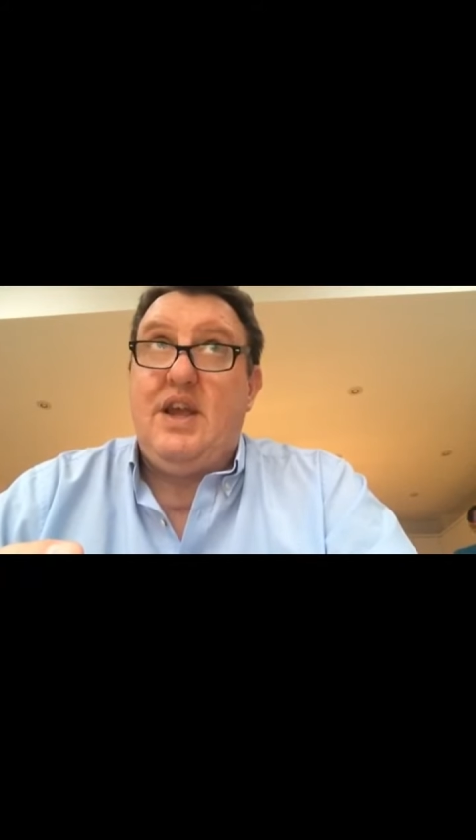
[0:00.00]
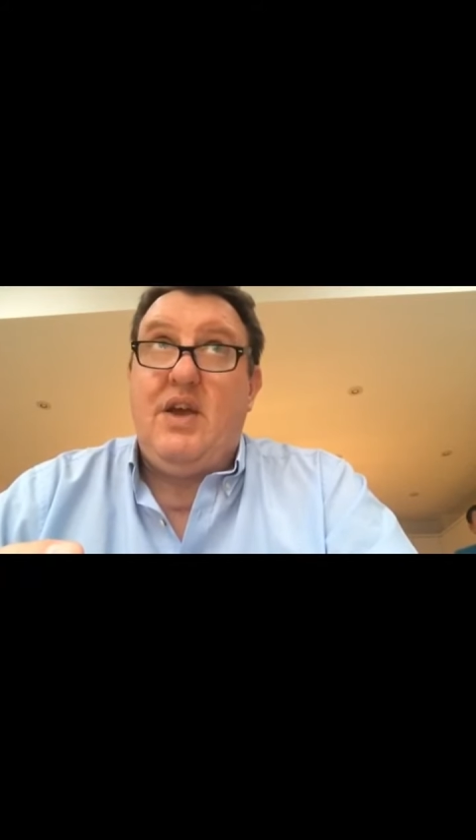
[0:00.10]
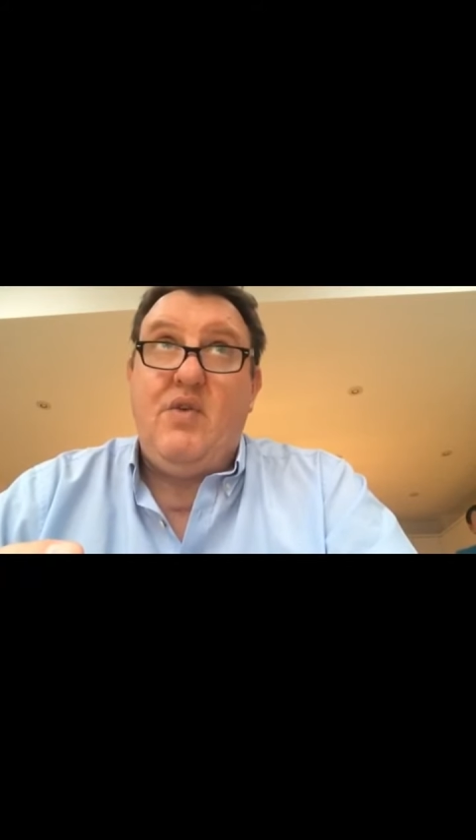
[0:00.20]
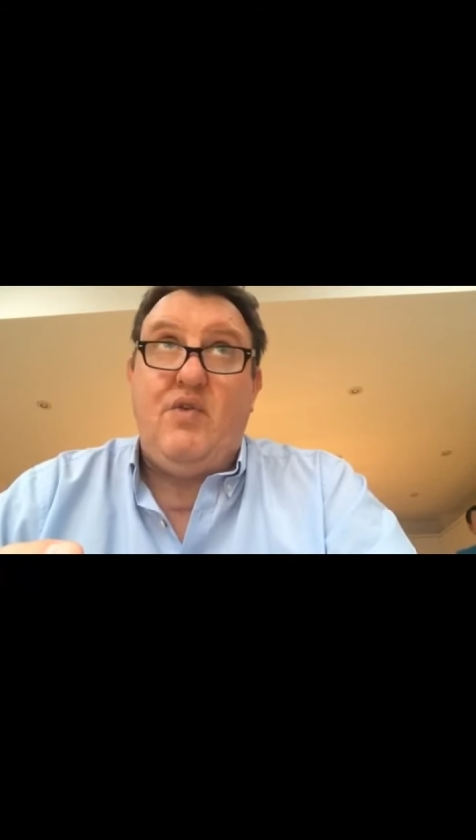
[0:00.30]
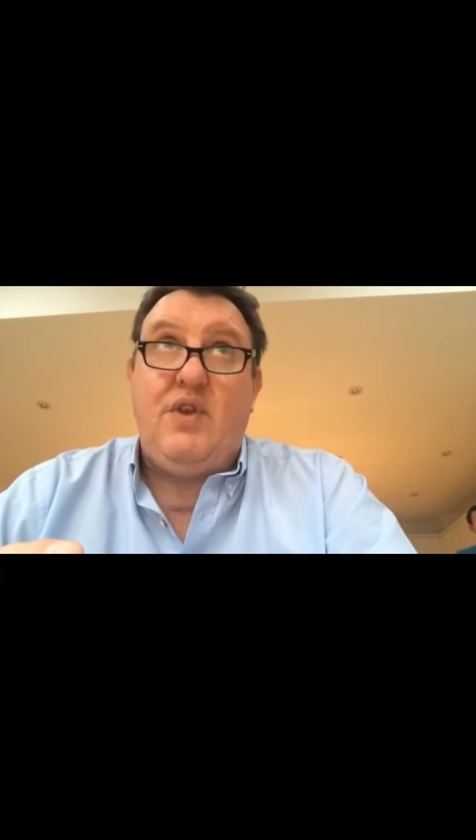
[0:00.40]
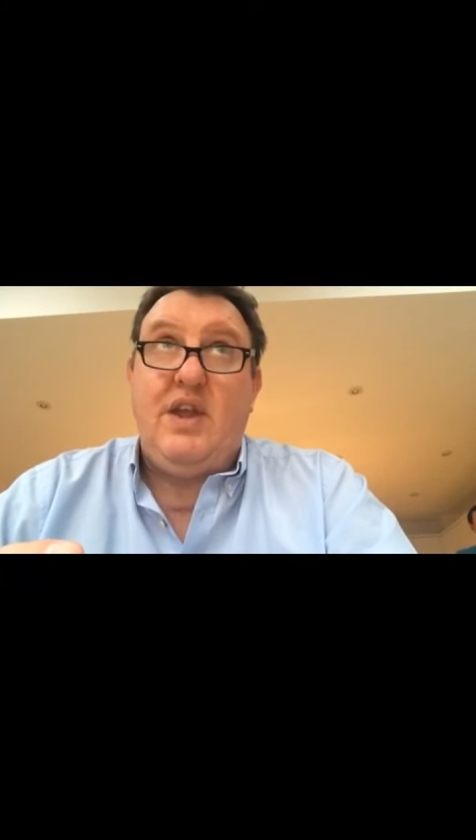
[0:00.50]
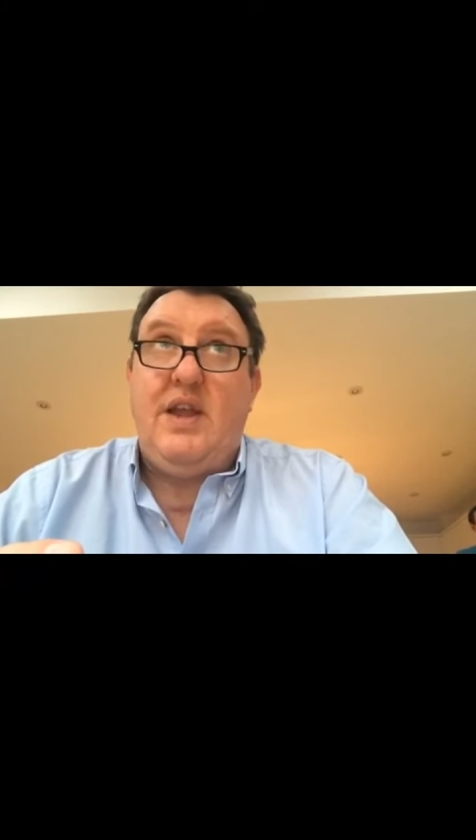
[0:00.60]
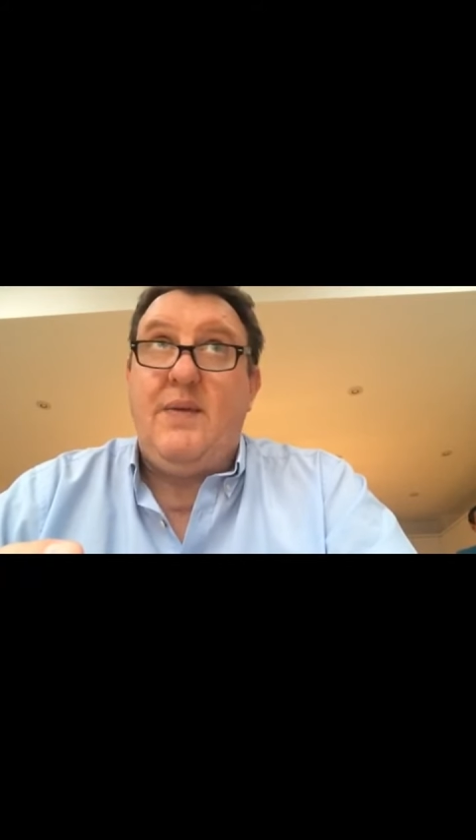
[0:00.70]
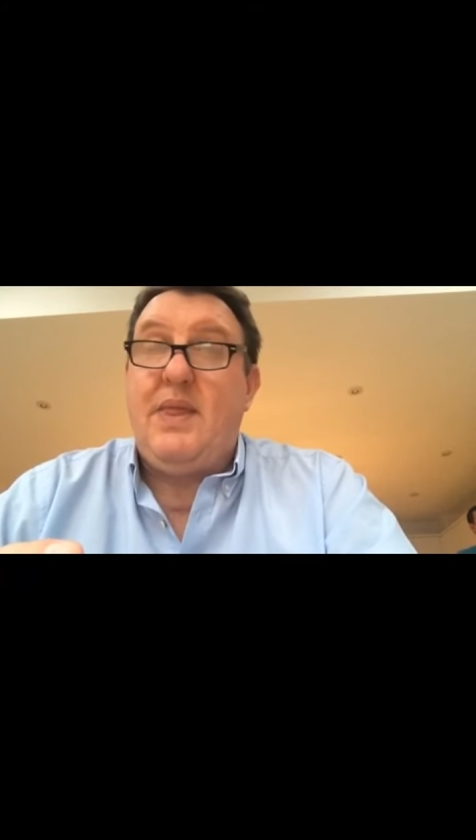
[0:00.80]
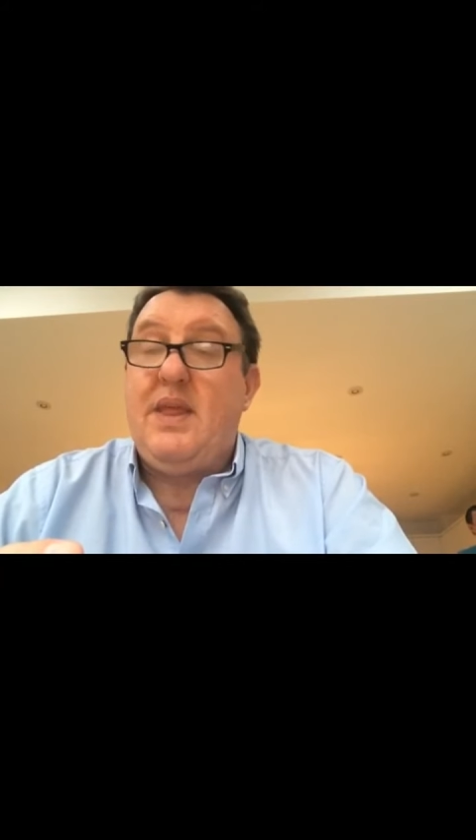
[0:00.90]
hopefully,
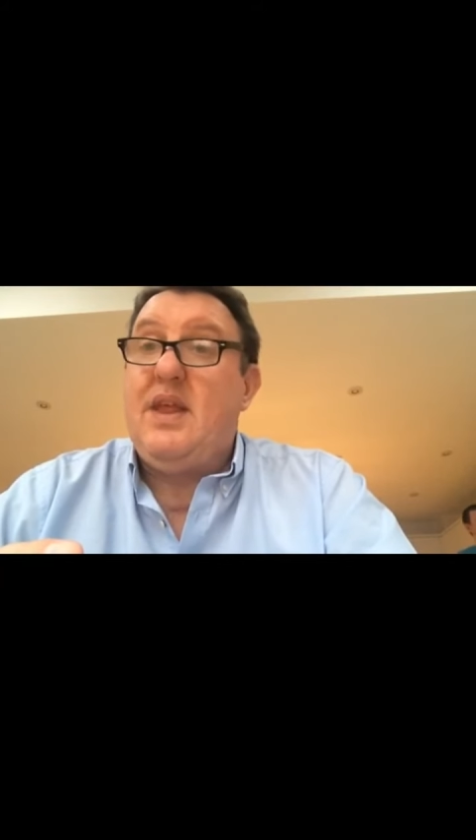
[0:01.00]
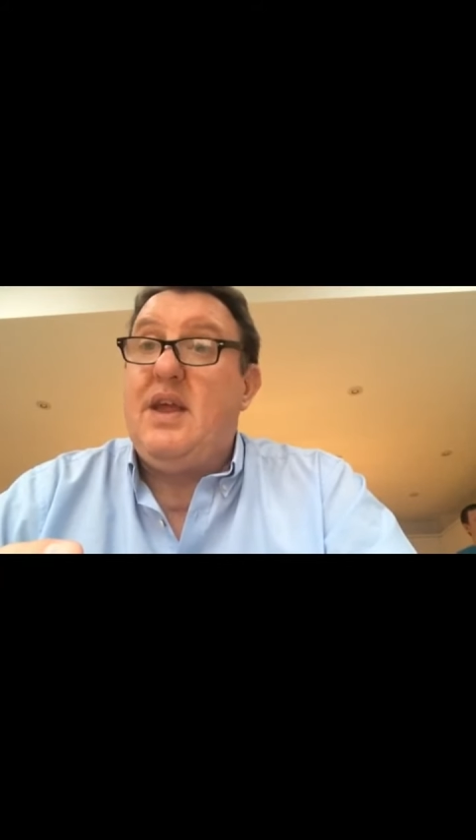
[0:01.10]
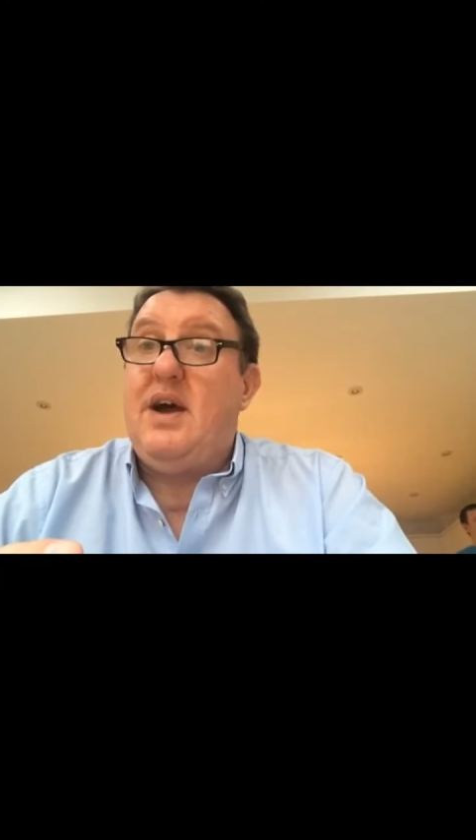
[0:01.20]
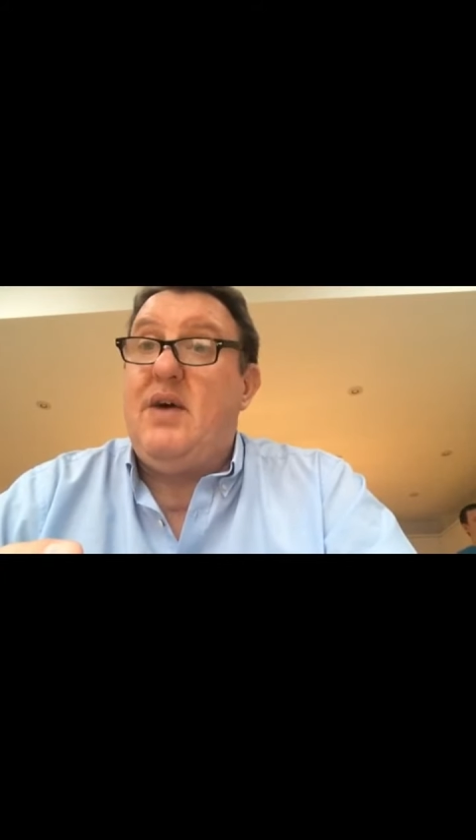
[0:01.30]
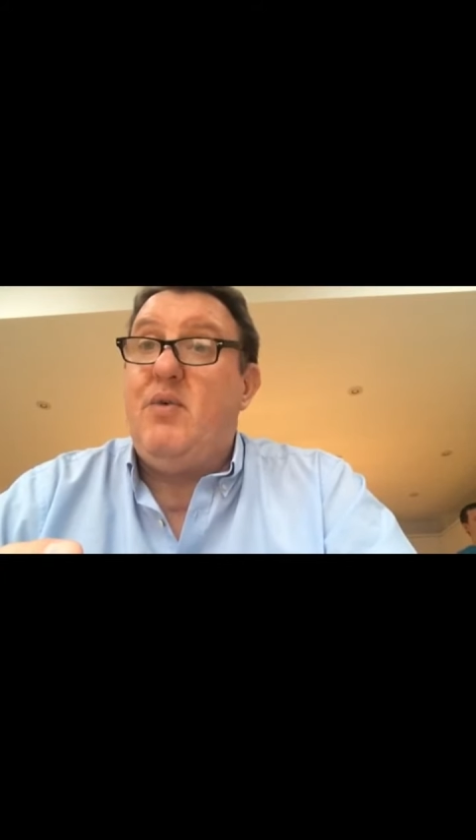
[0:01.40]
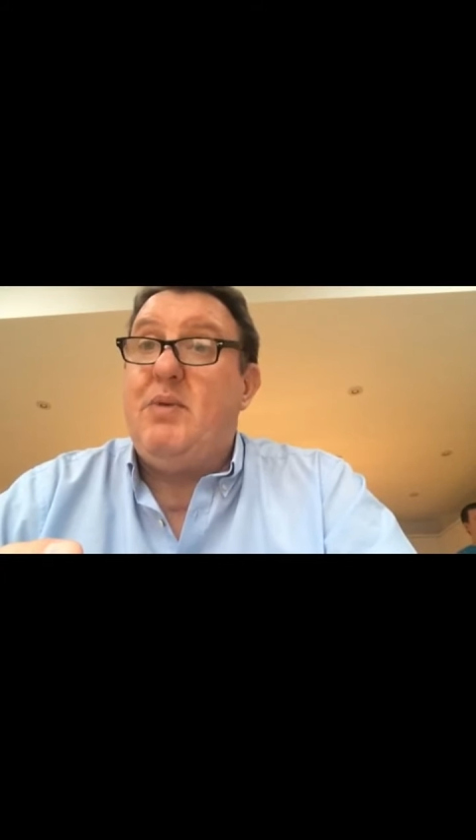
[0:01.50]
I will